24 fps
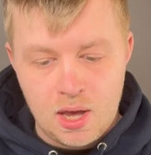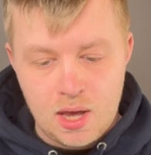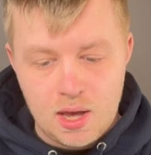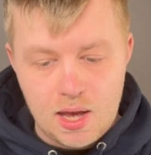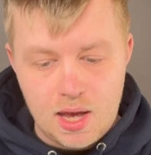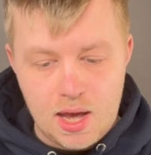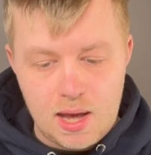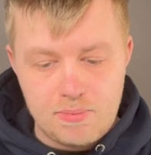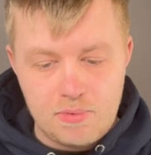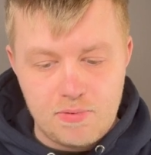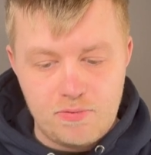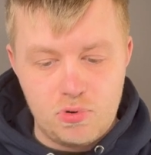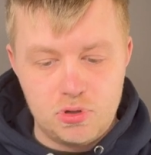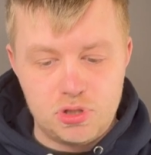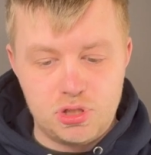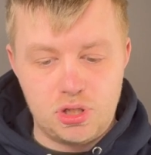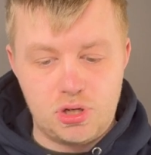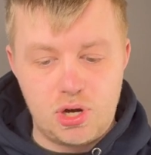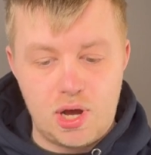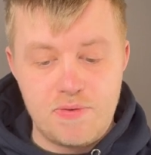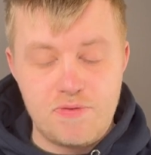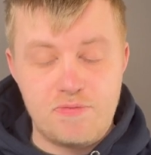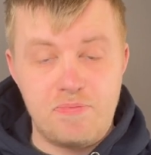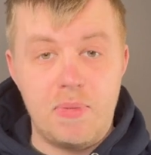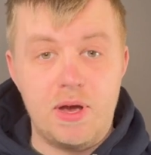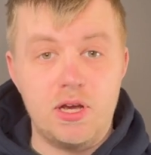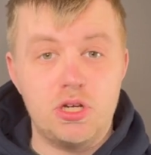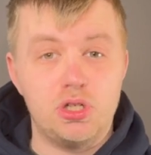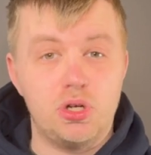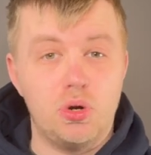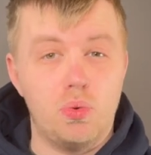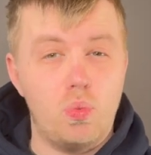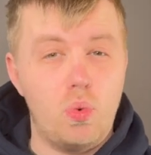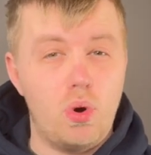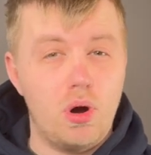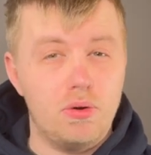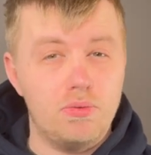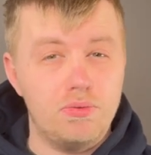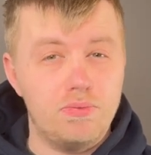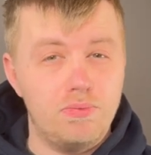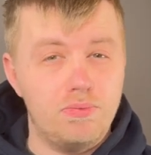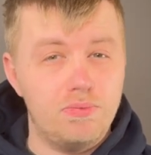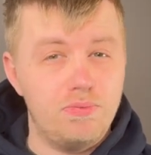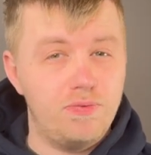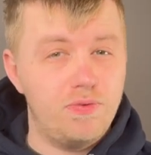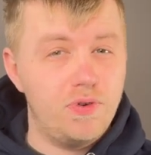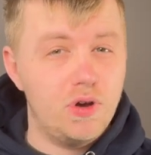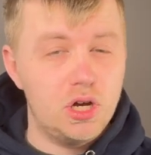Um, I've also got information on what
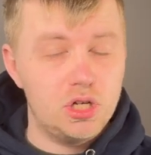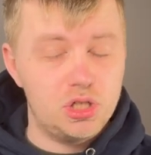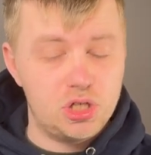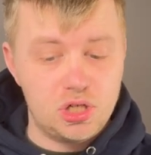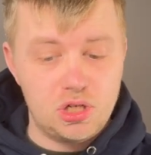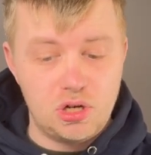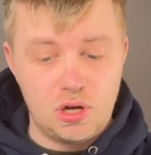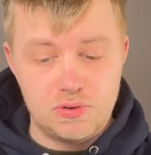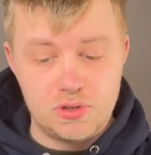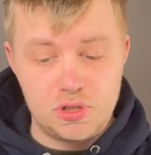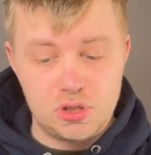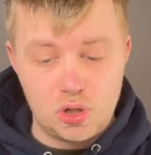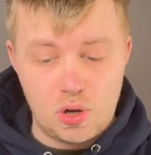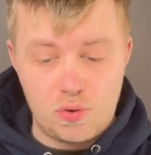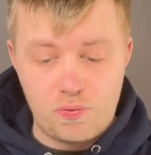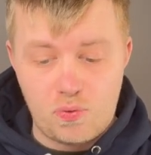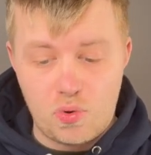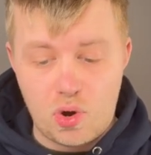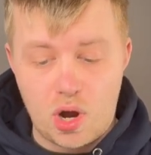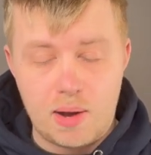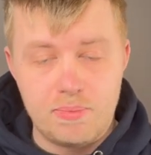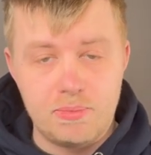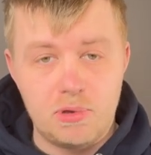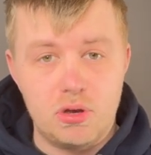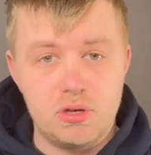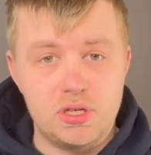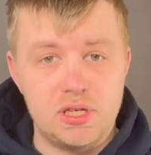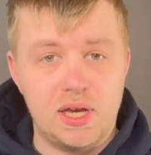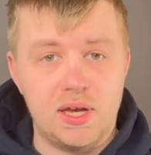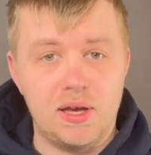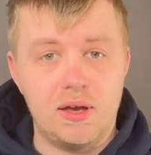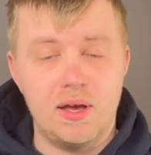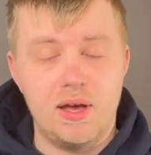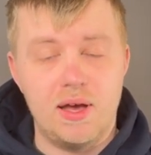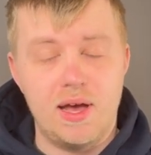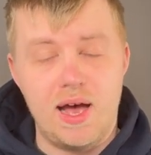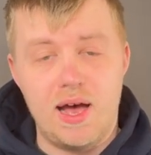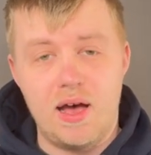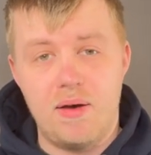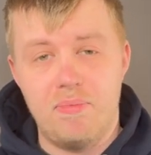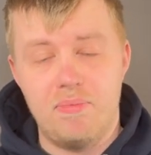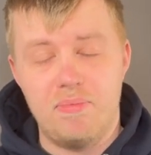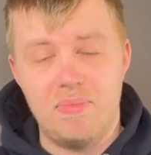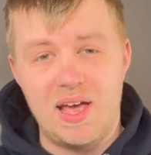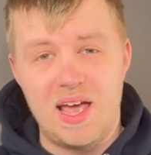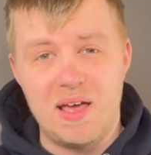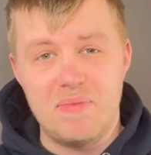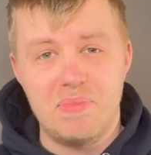version of software I'm using.
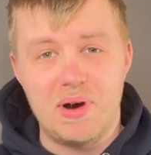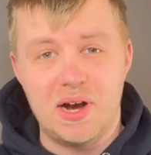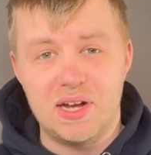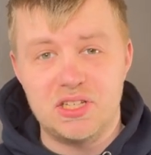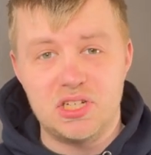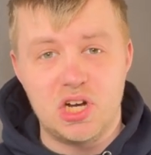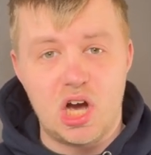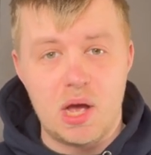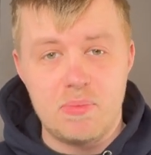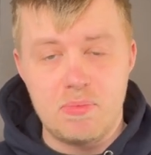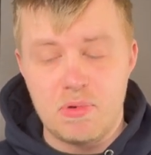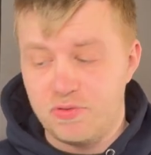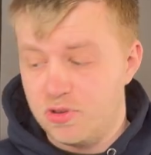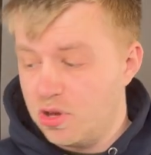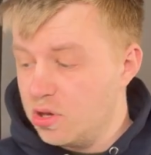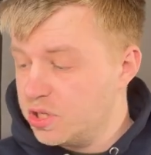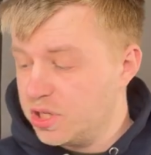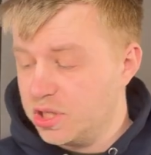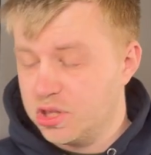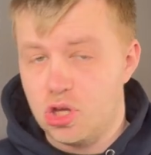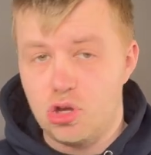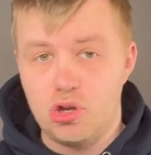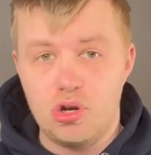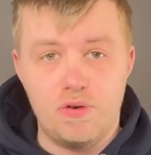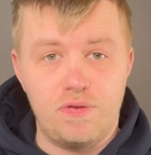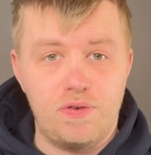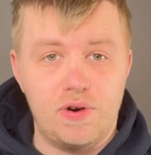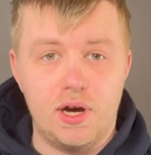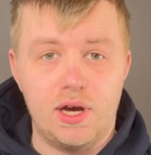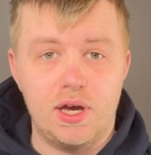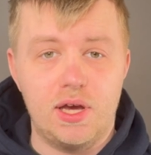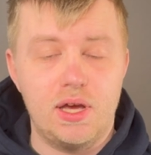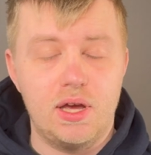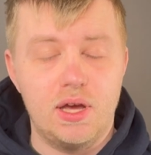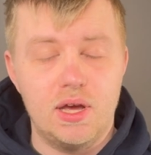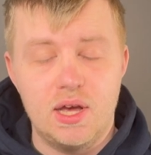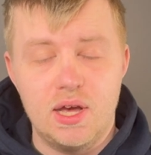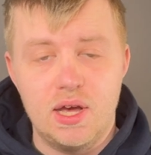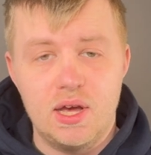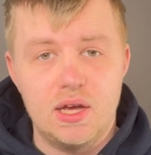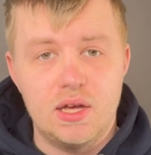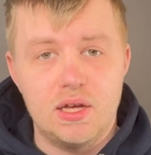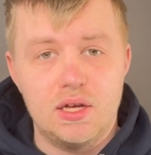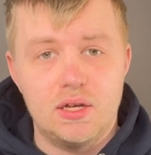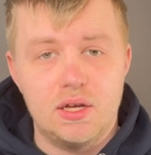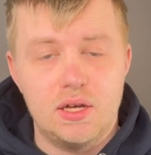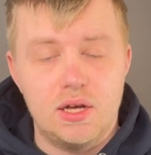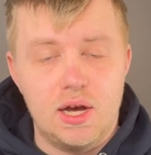Um, in my time of using the UniFi
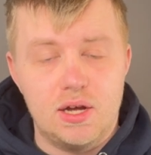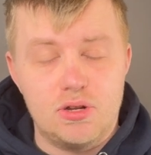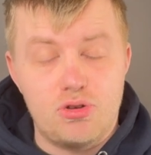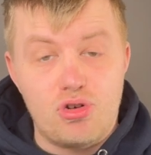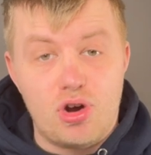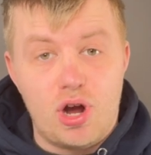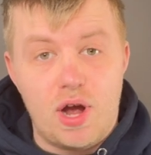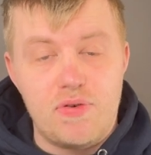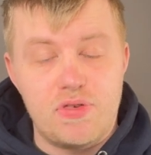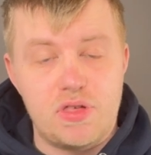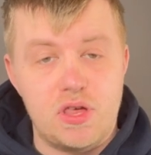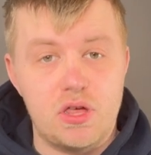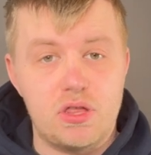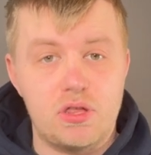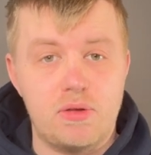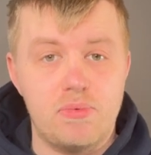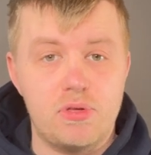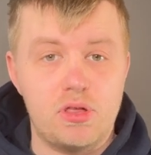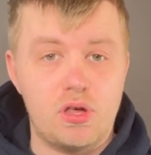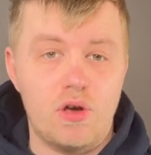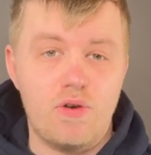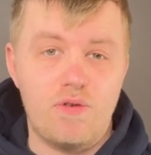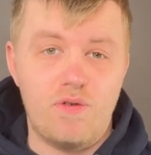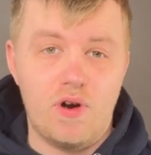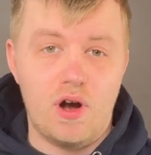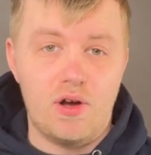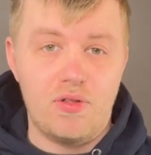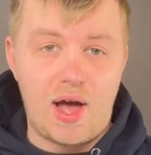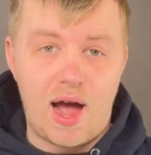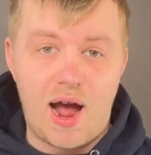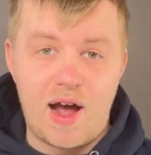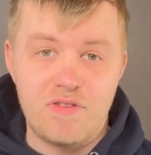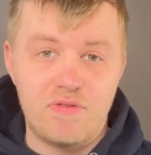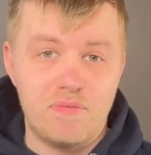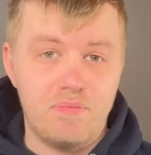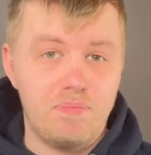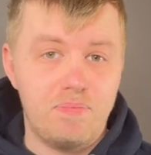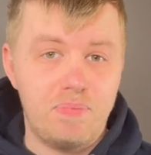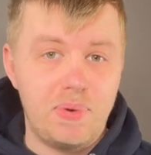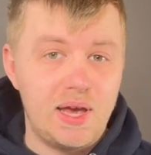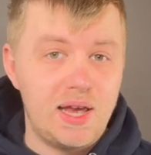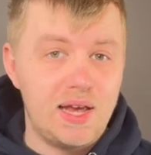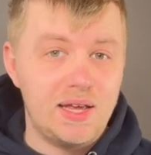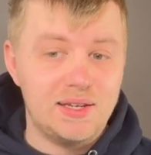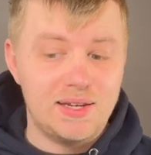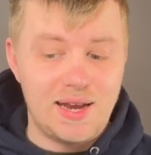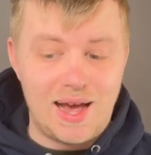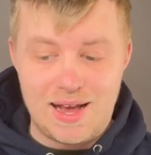uh, Drive system so far, there hasn't
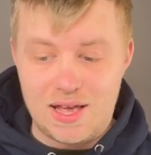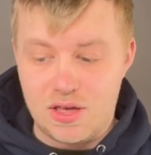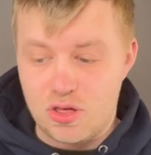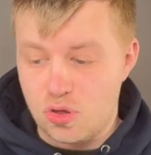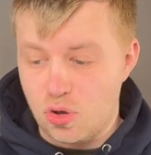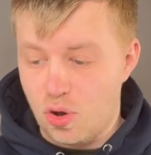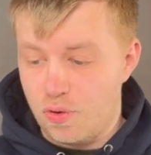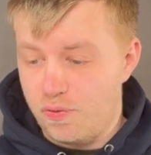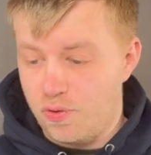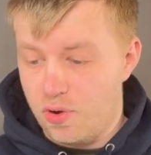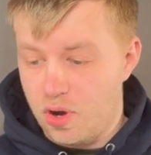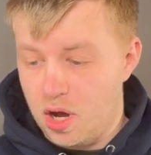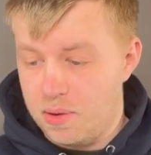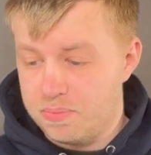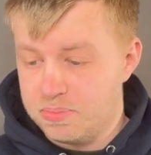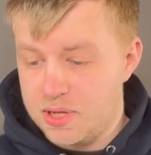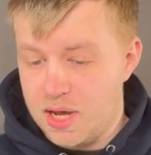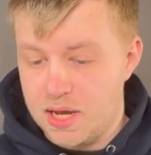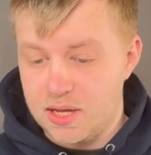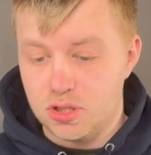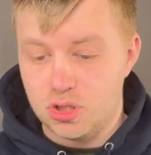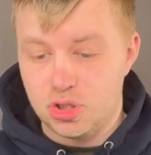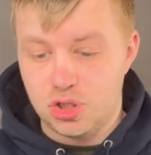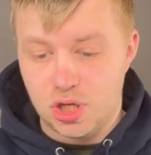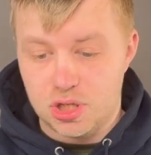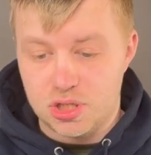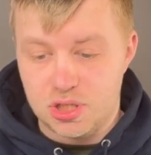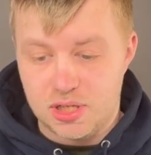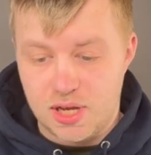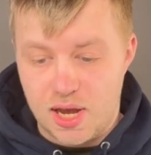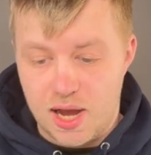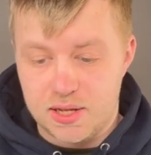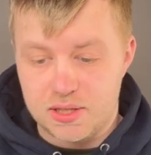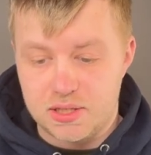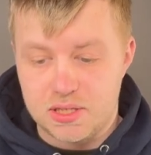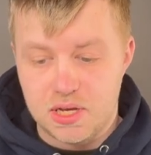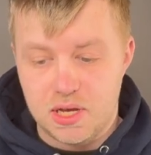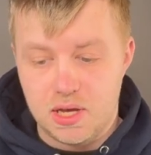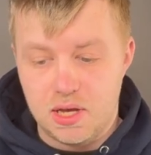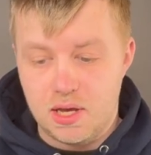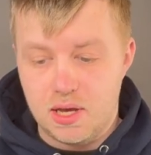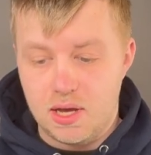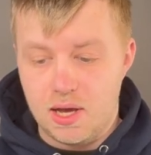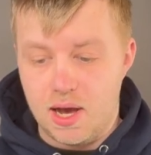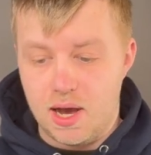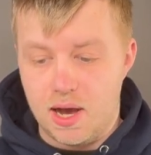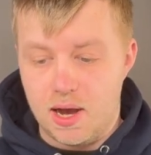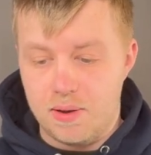been a software update just yet,
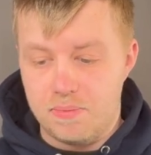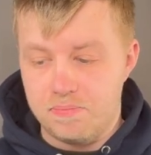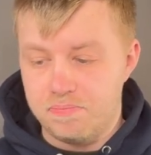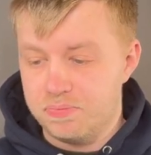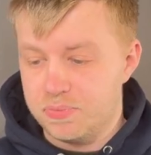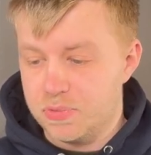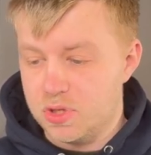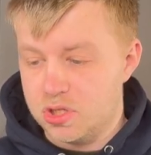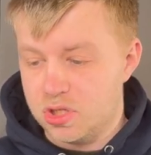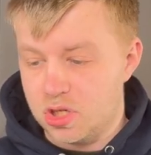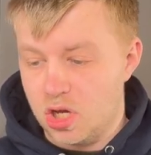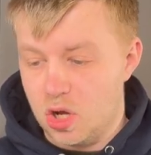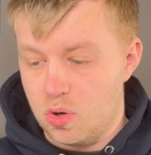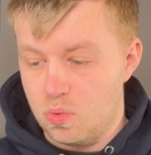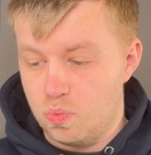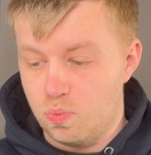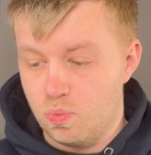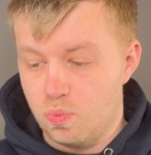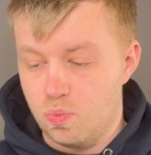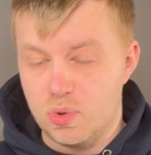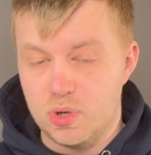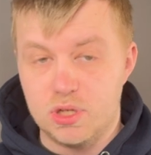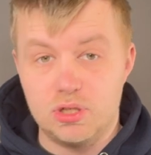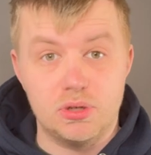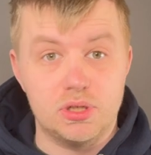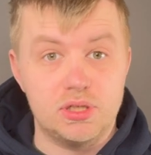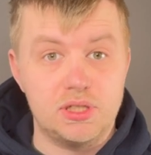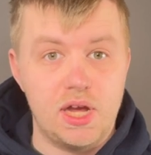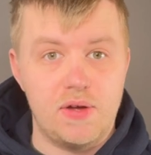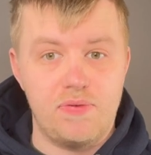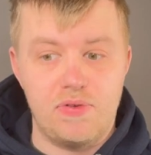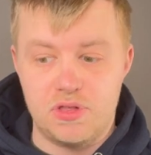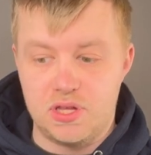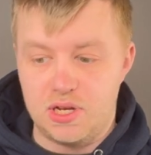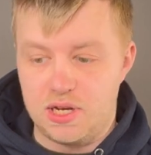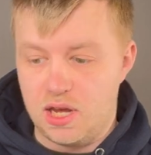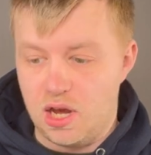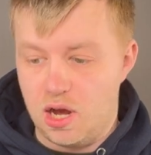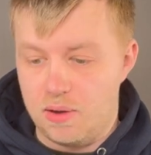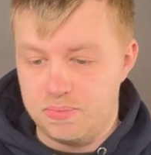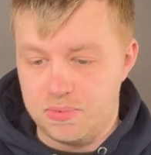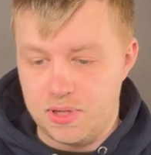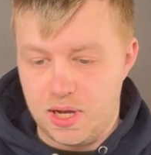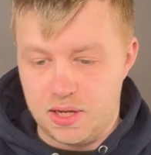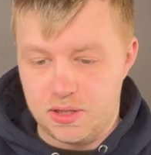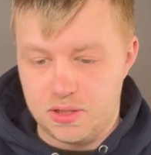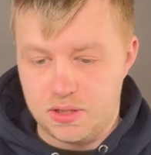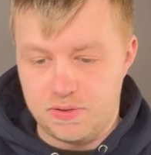um, so we shall see if there's any
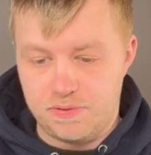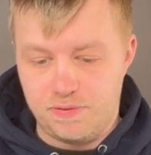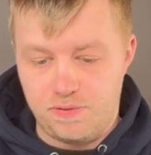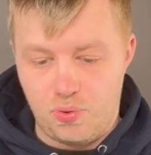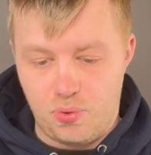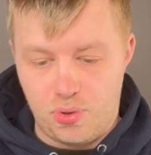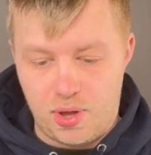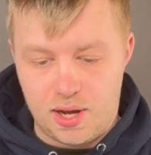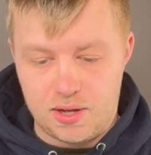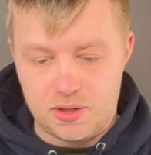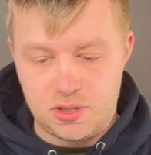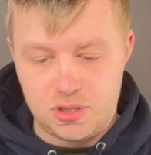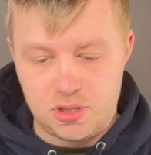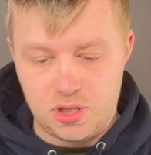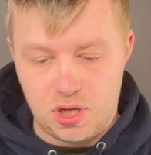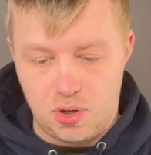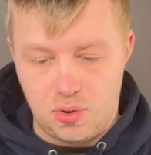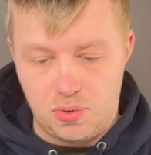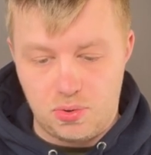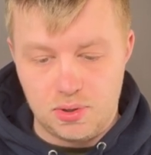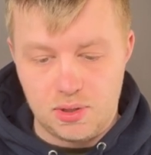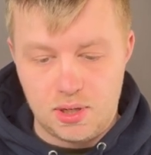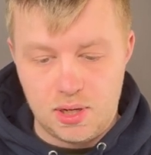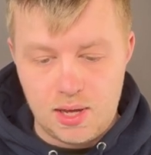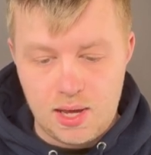updates for that soon.